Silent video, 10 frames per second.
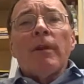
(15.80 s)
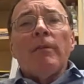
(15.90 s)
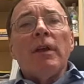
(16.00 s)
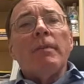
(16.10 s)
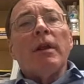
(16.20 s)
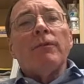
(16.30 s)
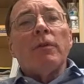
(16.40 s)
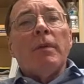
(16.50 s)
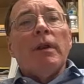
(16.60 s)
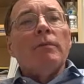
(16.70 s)
Think about it for
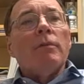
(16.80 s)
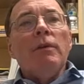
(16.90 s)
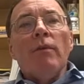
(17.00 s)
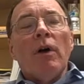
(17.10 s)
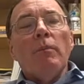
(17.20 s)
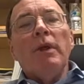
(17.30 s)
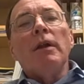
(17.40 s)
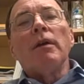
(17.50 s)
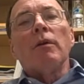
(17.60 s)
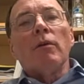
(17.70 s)
a minute. We've all been
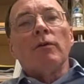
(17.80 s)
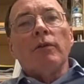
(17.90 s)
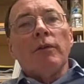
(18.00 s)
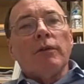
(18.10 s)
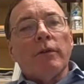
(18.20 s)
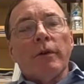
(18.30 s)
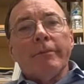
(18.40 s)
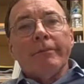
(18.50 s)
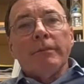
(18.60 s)
in a grocery store,